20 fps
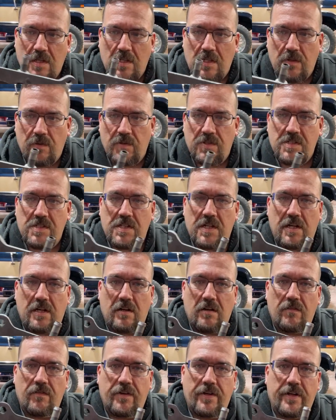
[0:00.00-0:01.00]
It was stuck
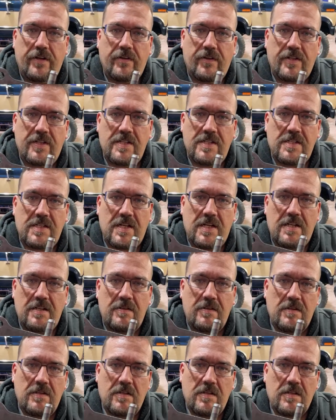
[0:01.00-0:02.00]
over here on this side.
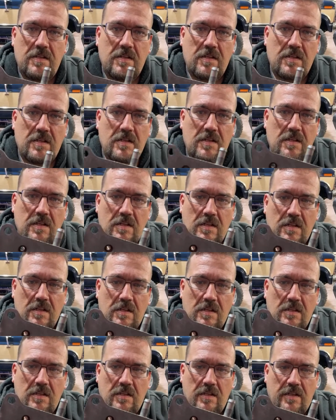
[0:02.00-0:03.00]

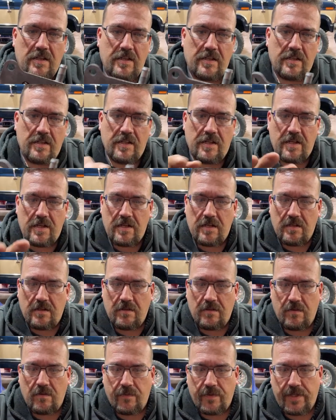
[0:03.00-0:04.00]
And
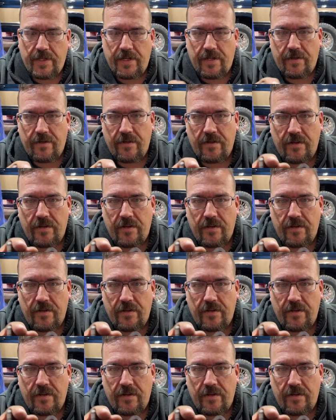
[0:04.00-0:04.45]
we got her